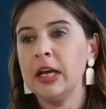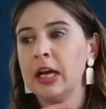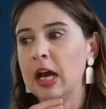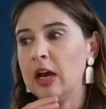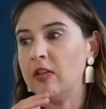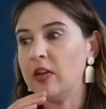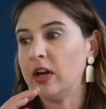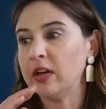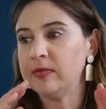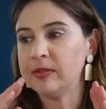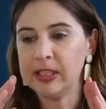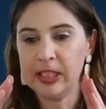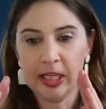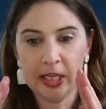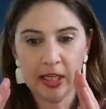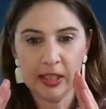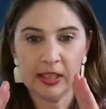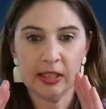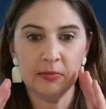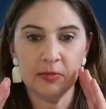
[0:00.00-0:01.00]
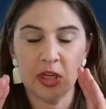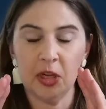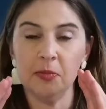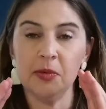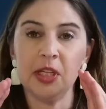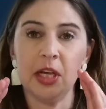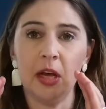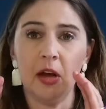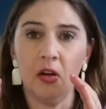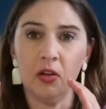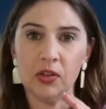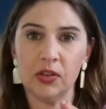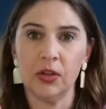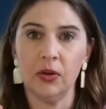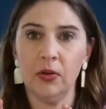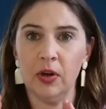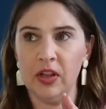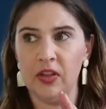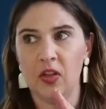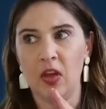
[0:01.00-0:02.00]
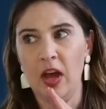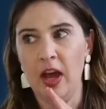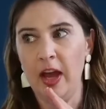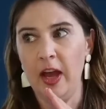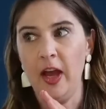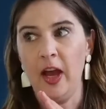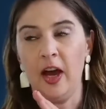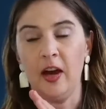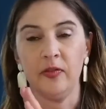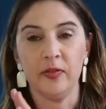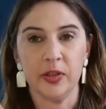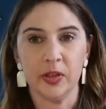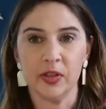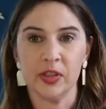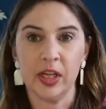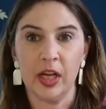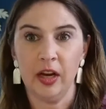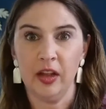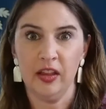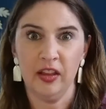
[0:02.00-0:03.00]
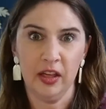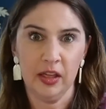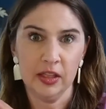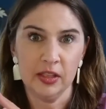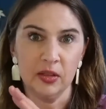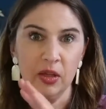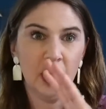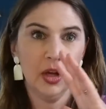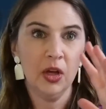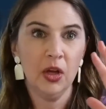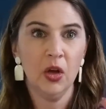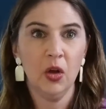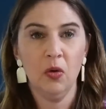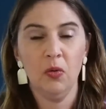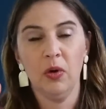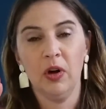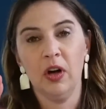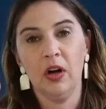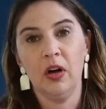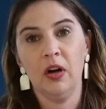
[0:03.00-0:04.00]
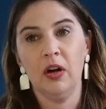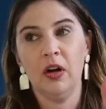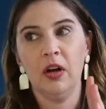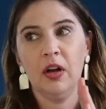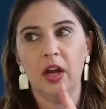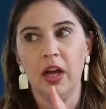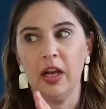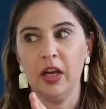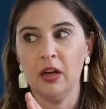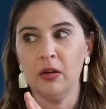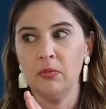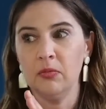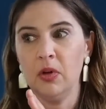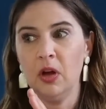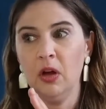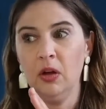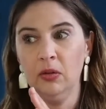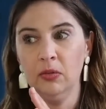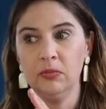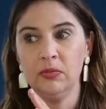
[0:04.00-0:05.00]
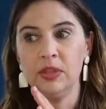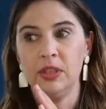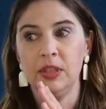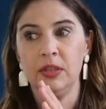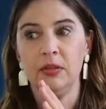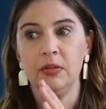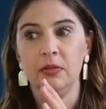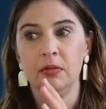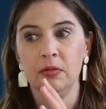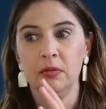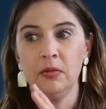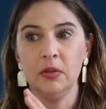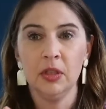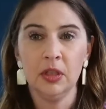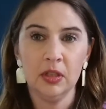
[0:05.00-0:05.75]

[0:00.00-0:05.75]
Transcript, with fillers: And then I've seen it sometimes also at the after side of things where I come home to